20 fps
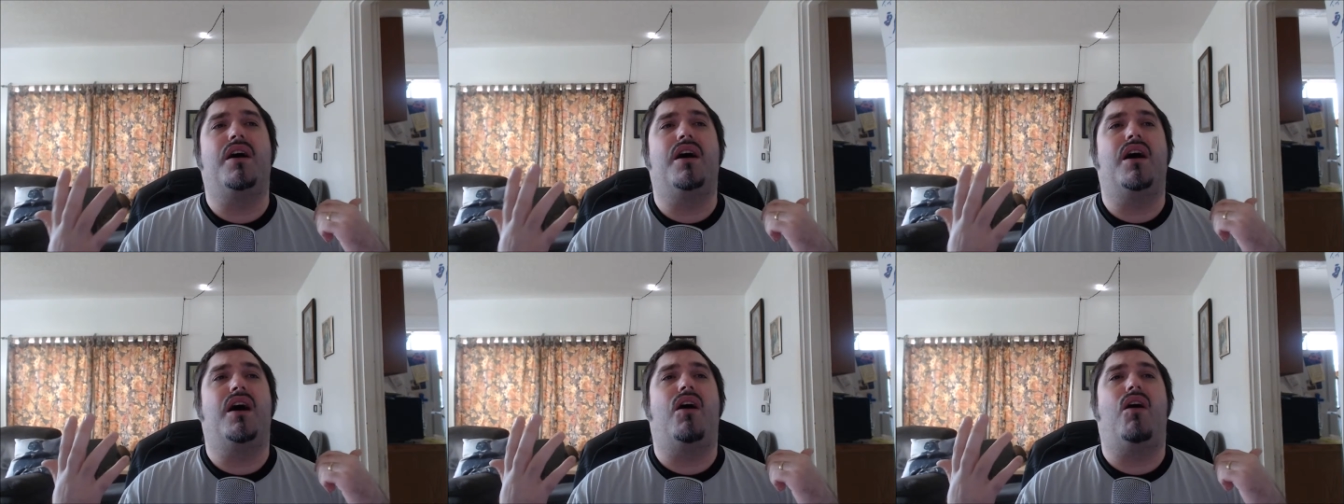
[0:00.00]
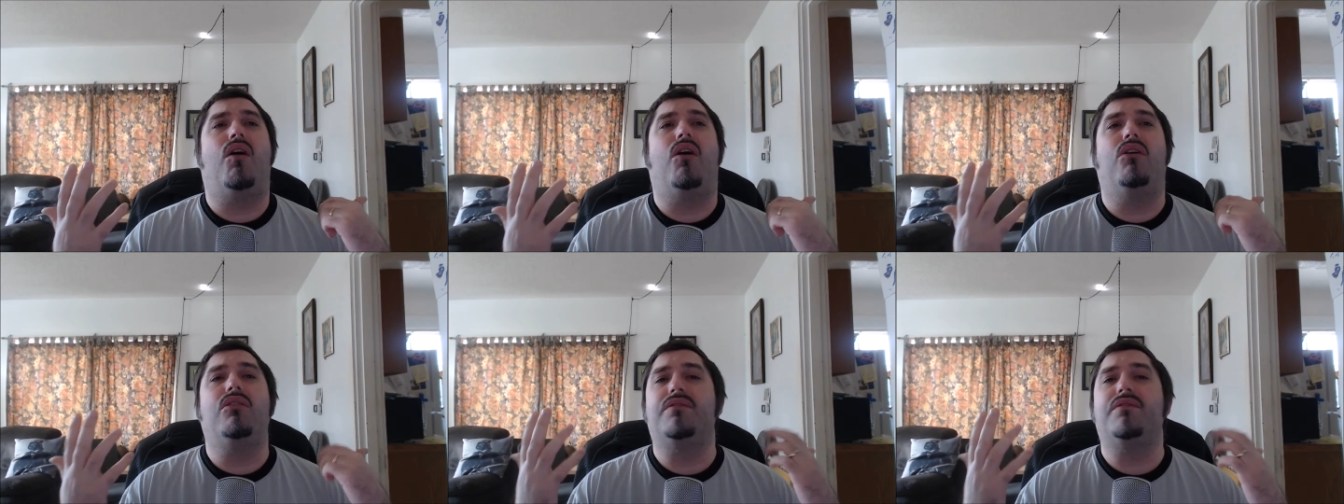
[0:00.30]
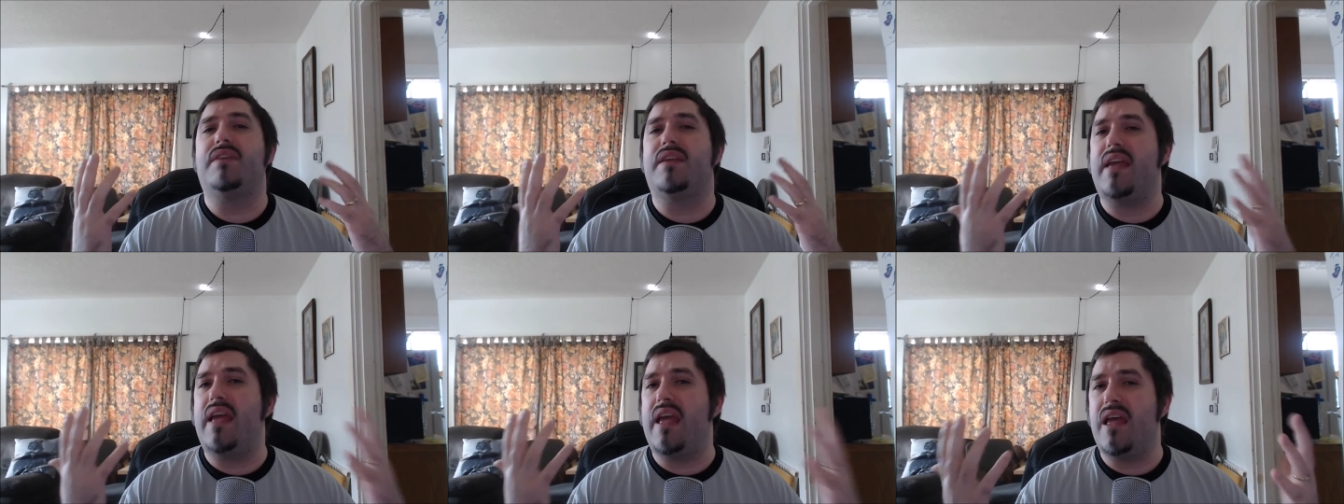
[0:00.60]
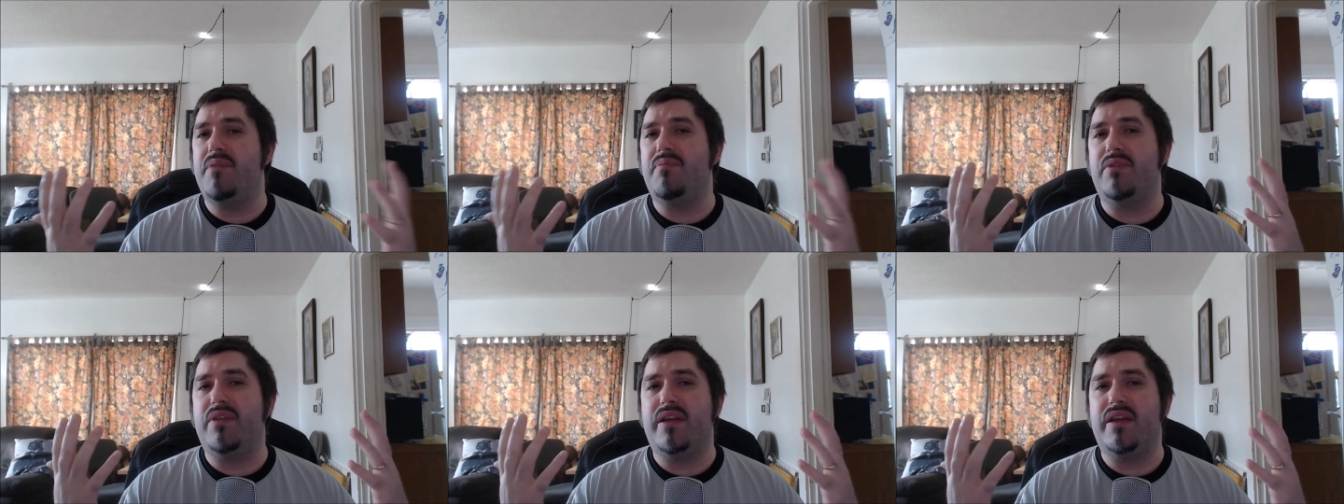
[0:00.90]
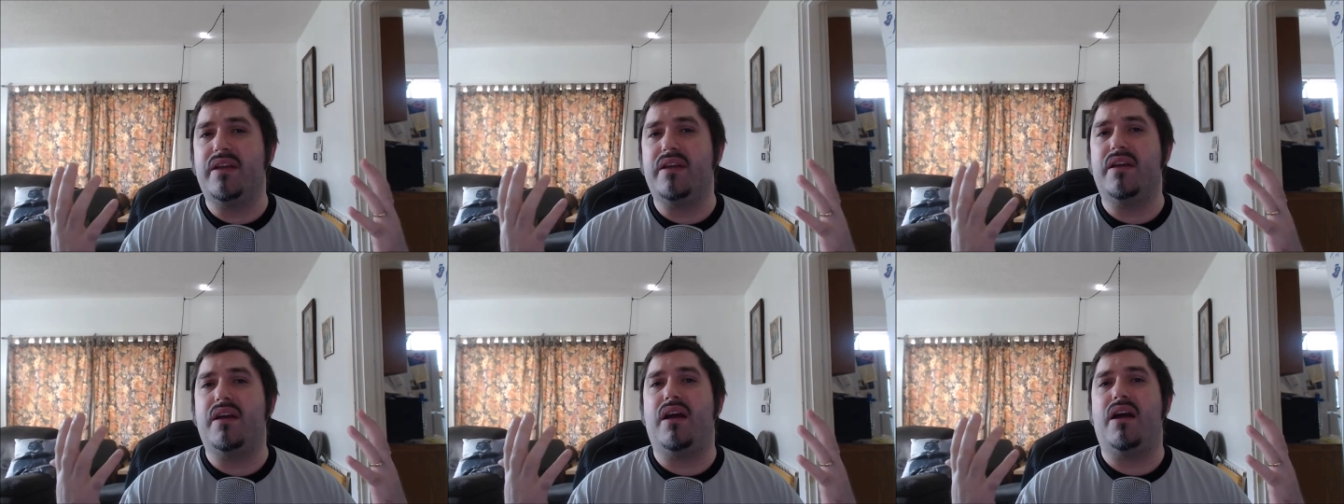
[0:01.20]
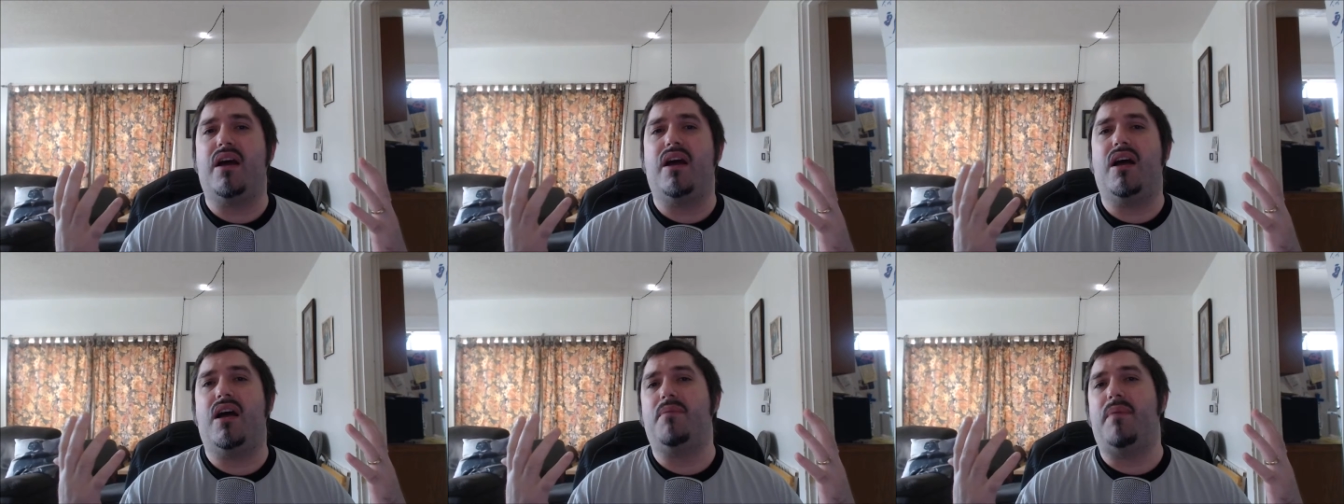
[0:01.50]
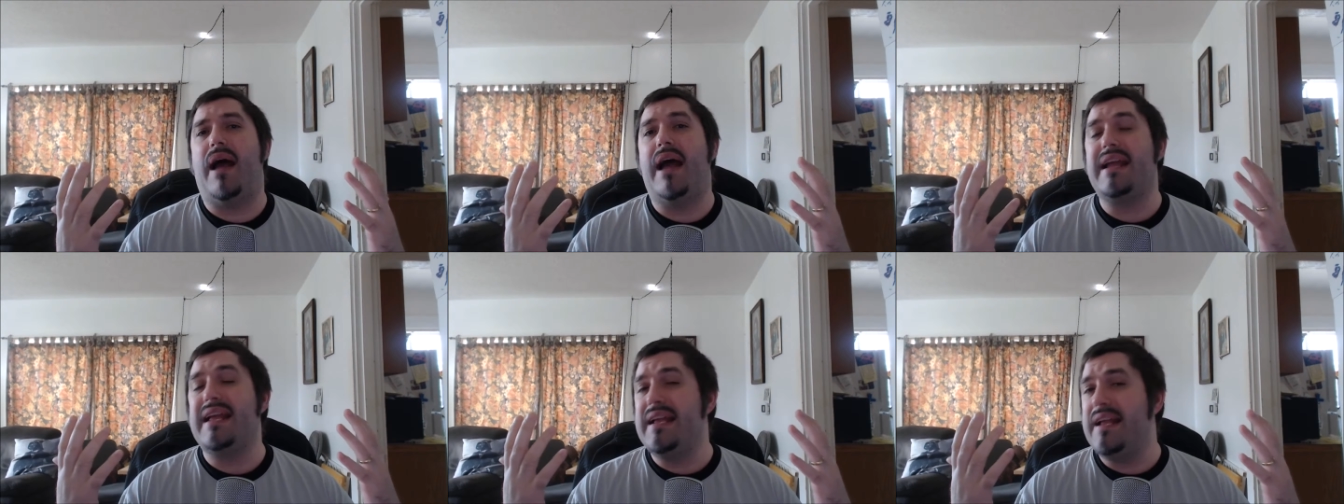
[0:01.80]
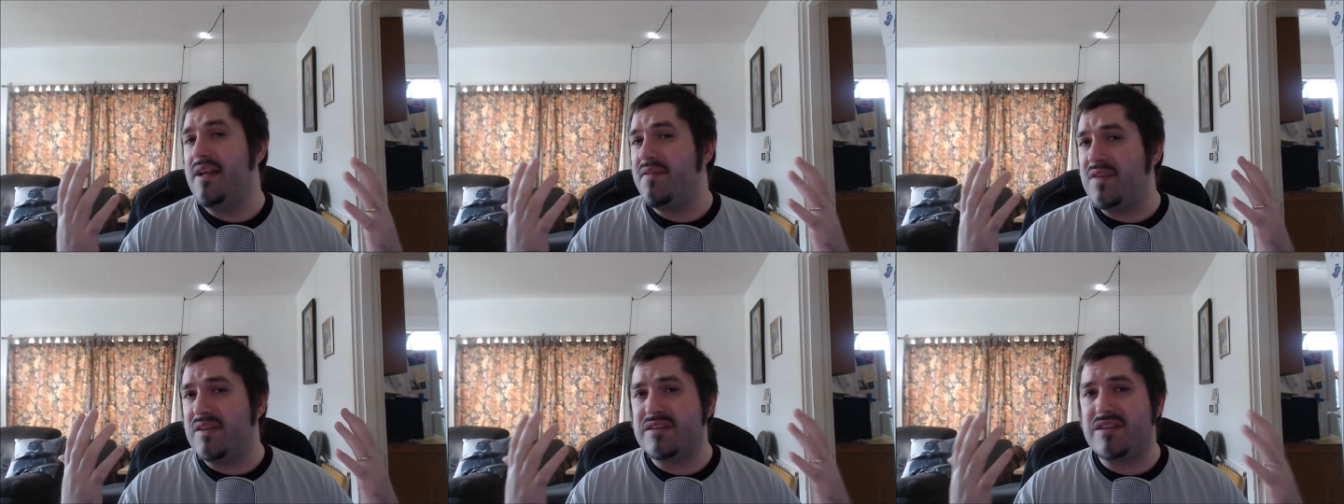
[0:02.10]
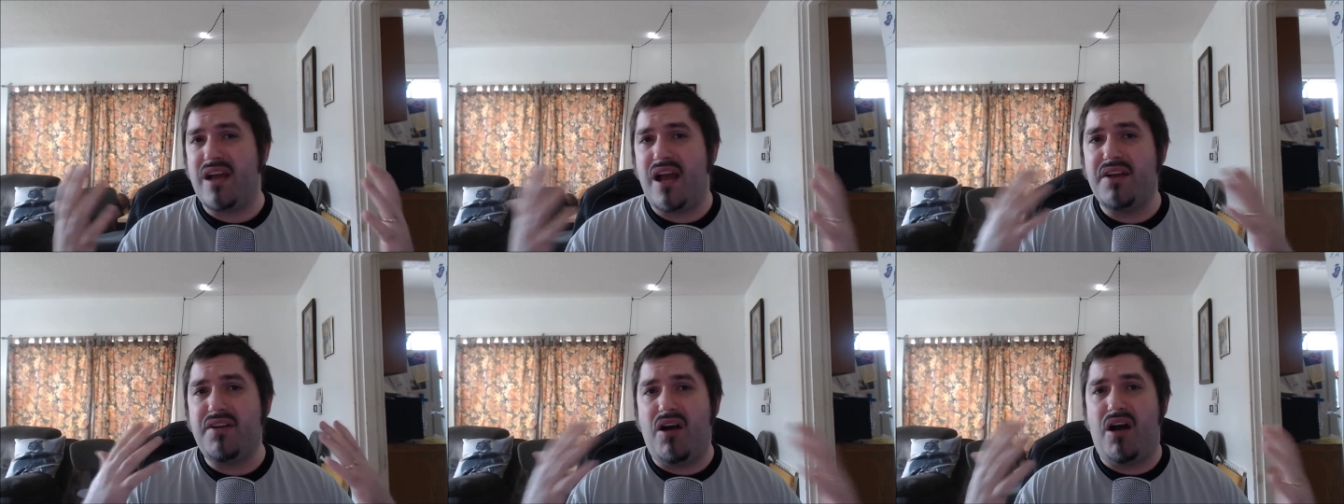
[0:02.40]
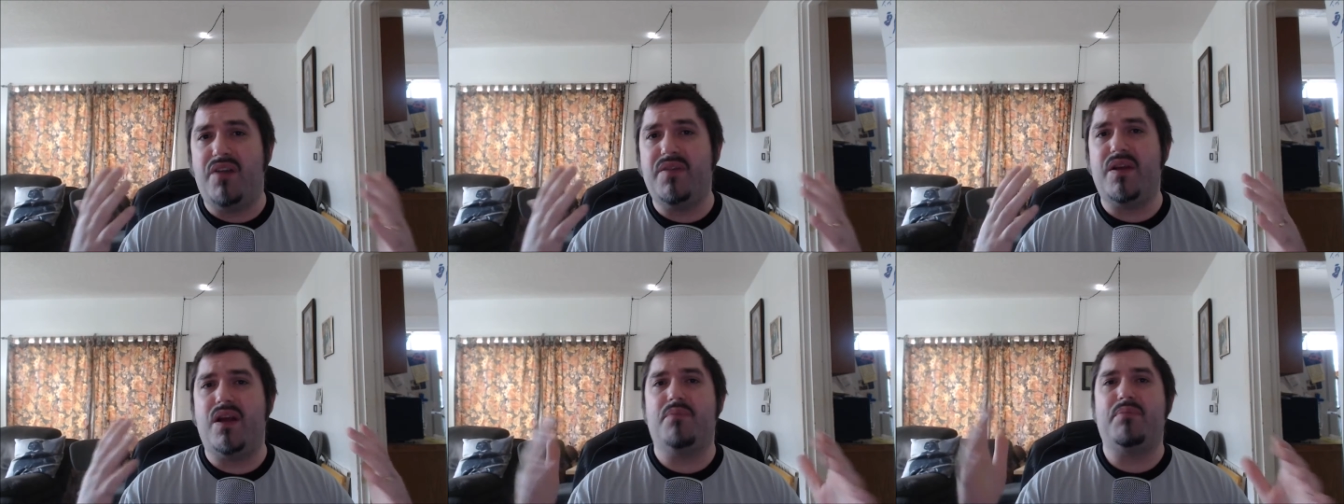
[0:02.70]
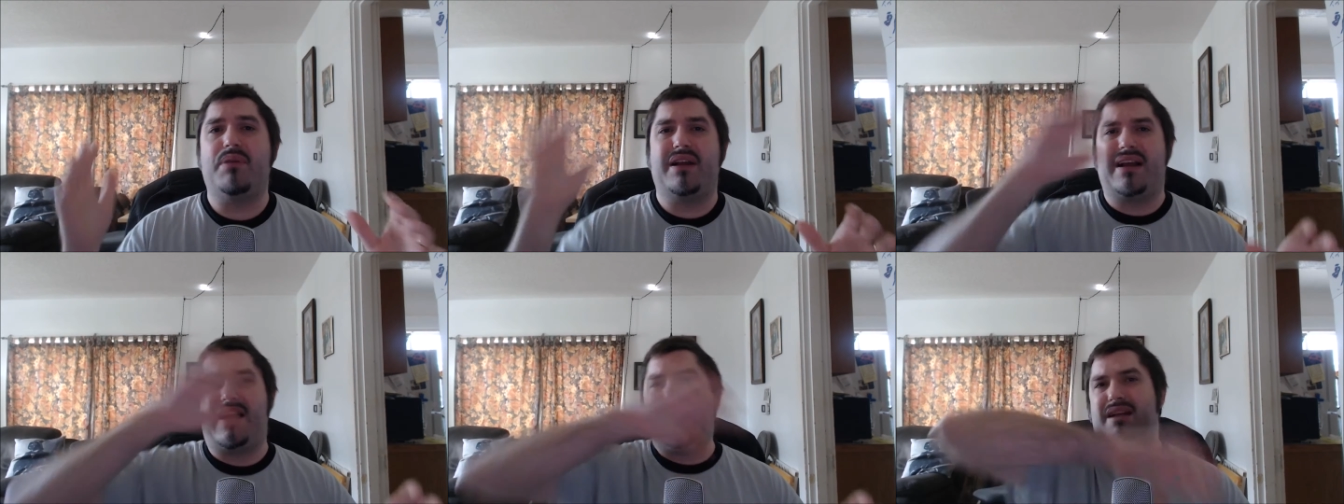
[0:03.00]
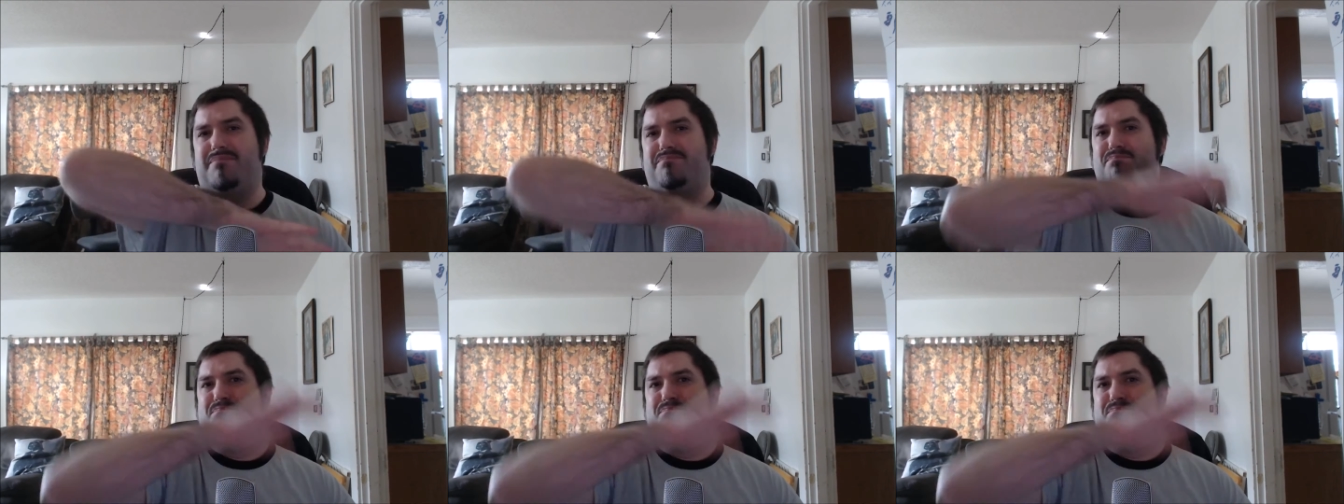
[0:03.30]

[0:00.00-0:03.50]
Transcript: all of the cabling, I can get the side on there, but it kind of